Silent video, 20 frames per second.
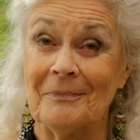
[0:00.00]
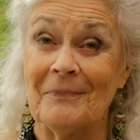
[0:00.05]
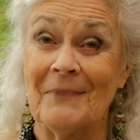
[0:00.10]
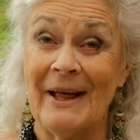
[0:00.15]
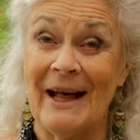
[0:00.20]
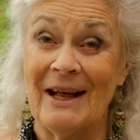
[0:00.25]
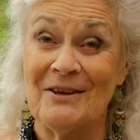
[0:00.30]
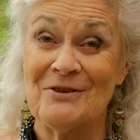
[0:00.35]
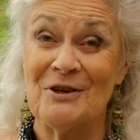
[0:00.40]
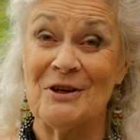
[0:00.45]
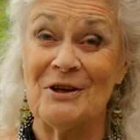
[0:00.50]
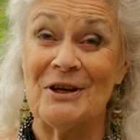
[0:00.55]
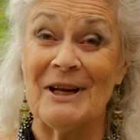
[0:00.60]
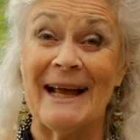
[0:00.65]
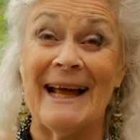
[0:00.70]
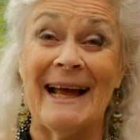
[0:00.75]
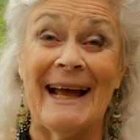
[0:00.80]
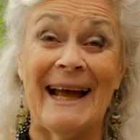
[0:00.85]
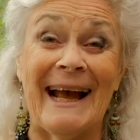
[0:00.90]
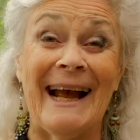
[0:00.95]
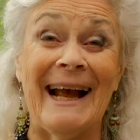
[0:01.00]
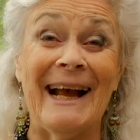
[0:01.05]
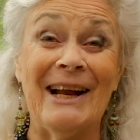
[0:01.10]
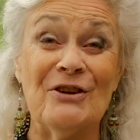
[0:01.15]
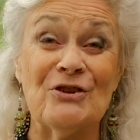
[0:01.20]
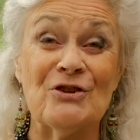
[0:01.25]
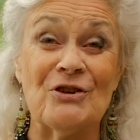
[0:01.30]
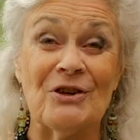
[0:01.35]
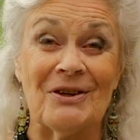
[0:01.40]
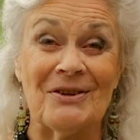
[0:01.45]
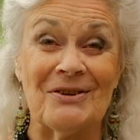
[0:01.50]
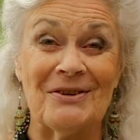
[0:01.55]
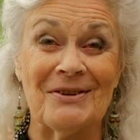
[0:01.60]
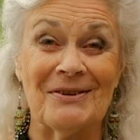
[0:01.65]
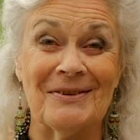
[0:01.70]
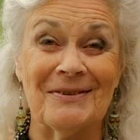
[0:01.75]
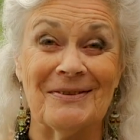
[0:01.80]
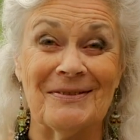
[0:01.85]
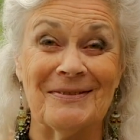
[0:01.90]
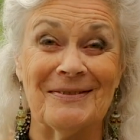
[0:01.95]
That's an ancient
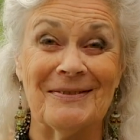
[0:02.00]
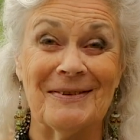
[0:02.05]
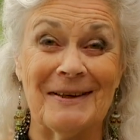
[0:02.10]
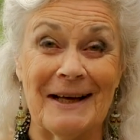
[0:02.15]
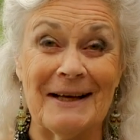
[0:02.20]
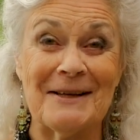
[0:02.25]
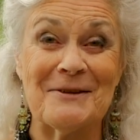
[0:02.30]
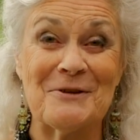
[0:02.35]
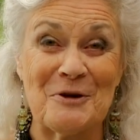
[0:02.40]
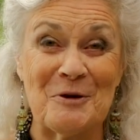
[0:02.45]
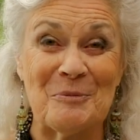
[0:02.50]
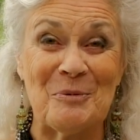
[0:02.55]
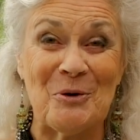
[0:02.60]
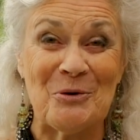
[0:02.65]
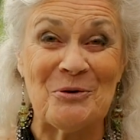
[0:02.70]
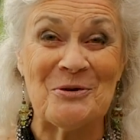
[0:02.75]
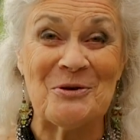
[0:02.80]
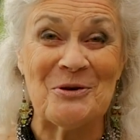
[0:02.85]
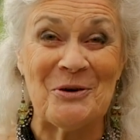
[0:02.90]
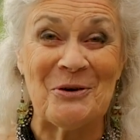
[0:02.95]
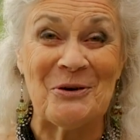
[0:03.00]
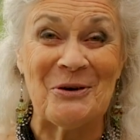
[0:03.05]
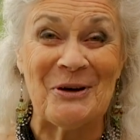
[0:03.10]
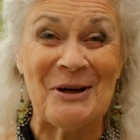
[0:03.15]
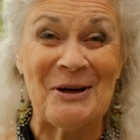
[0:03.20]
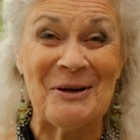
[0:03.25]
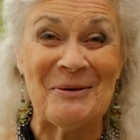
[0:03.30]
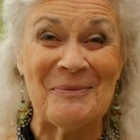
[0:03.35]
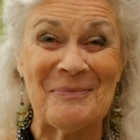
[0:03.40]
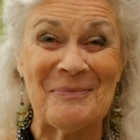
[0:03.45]
Eskimo story.